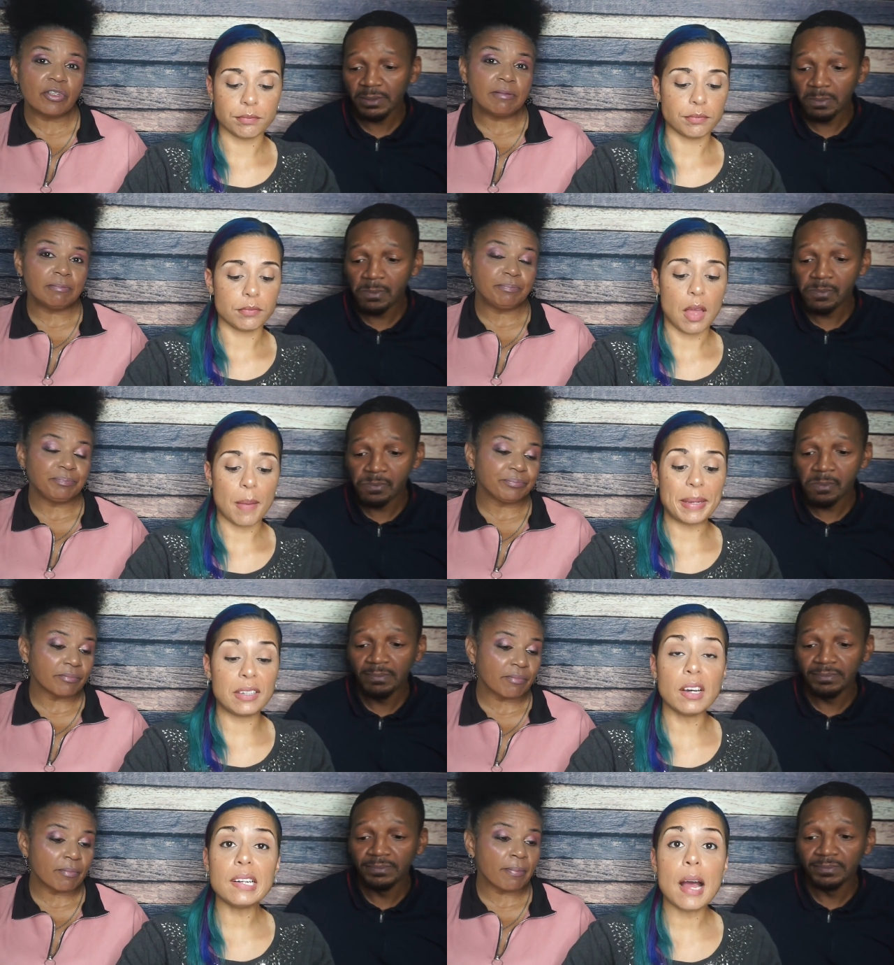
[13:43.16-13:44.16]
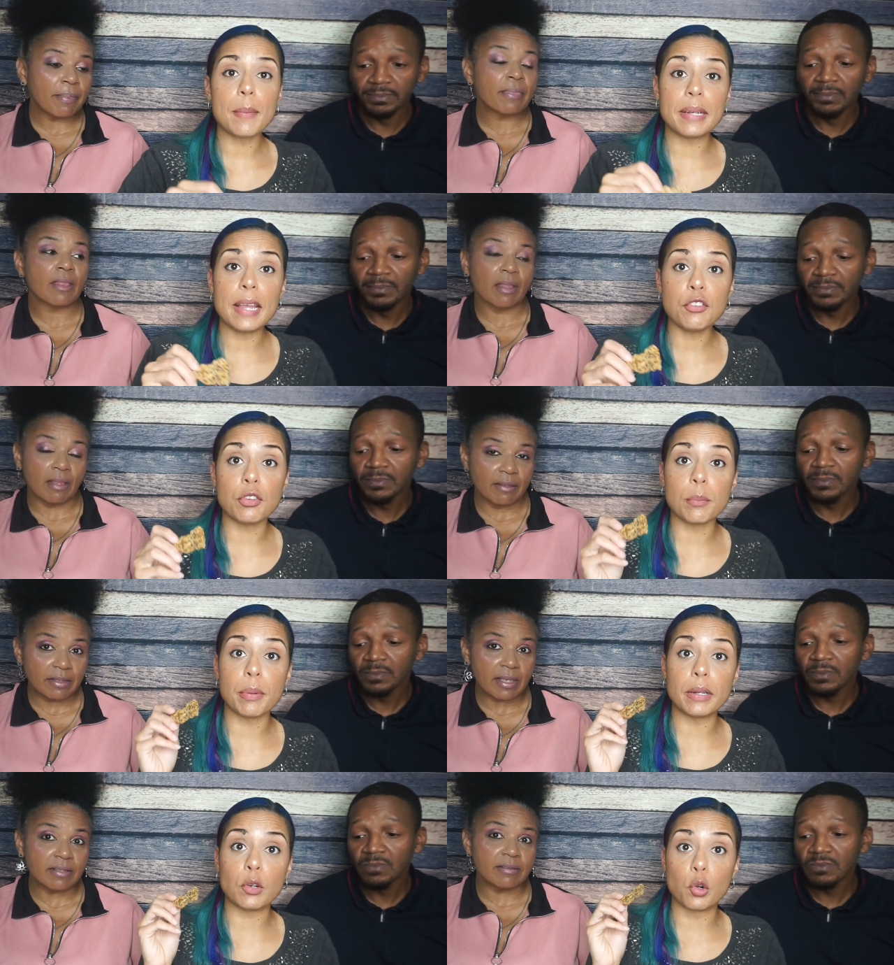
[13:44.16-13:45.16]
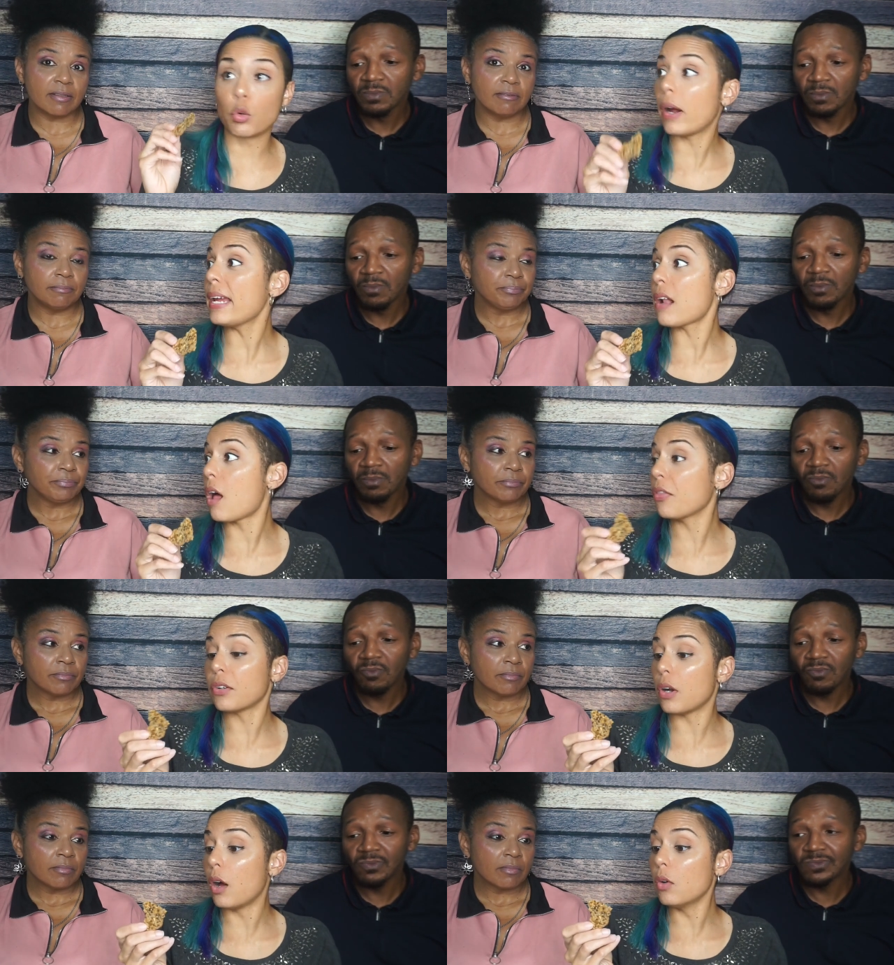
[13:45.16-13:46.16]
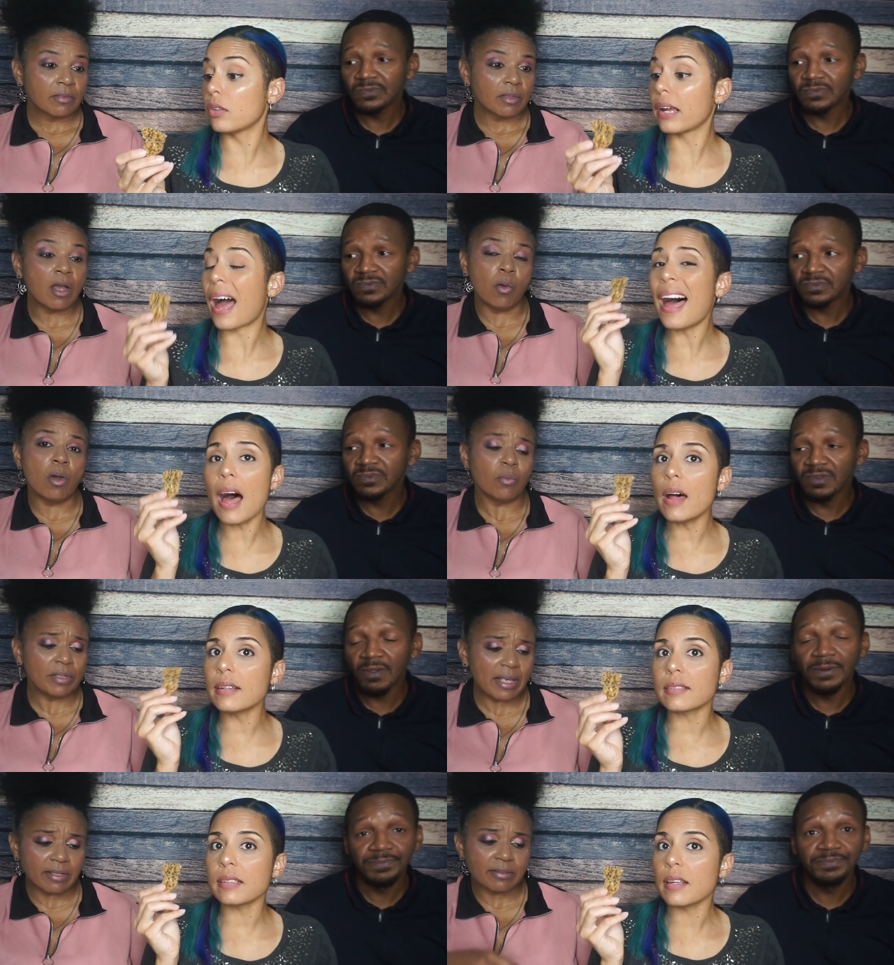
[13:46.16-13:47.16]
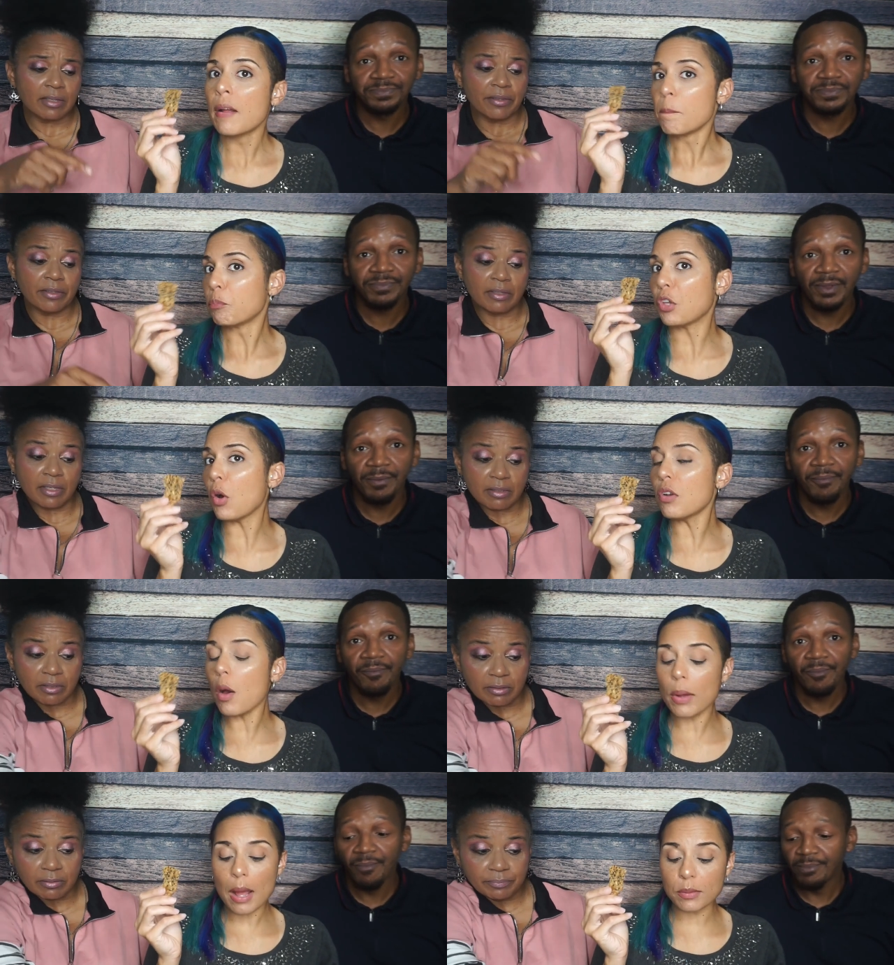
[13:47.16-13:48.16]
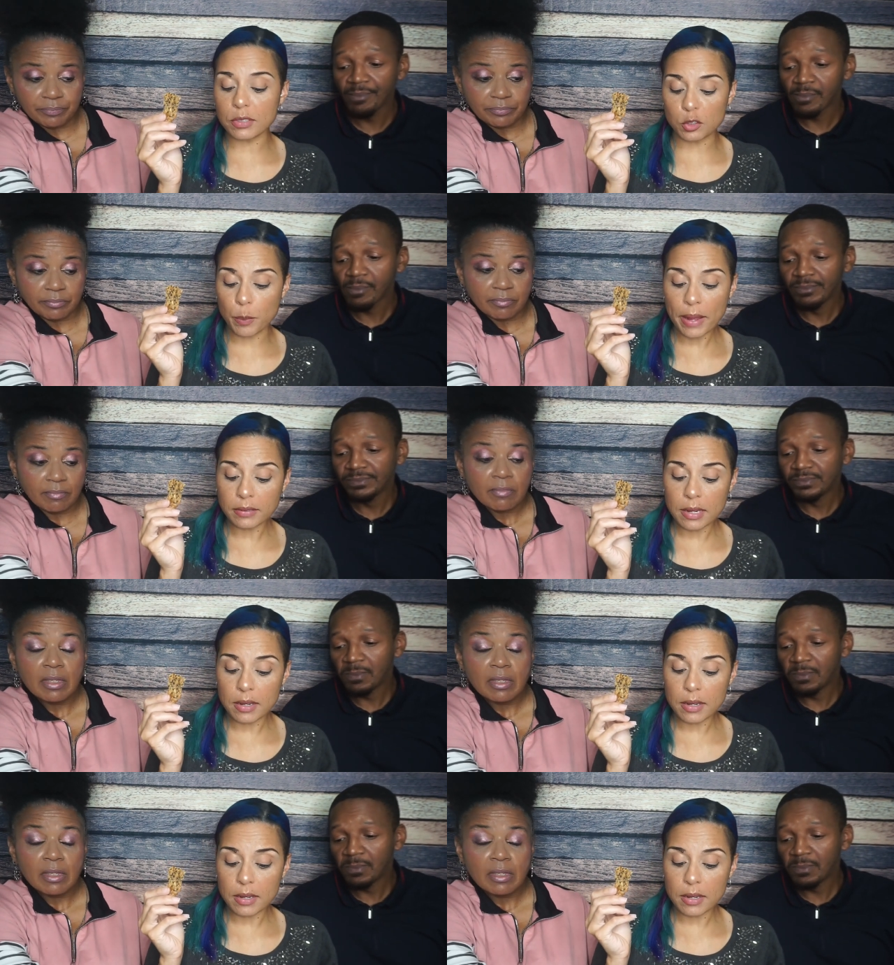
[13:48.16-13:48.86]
Speaker 1: Mm-hmm. I mean, good combination, but great on their own. Like oh, I honestly yes, no, don't know what I was expecting,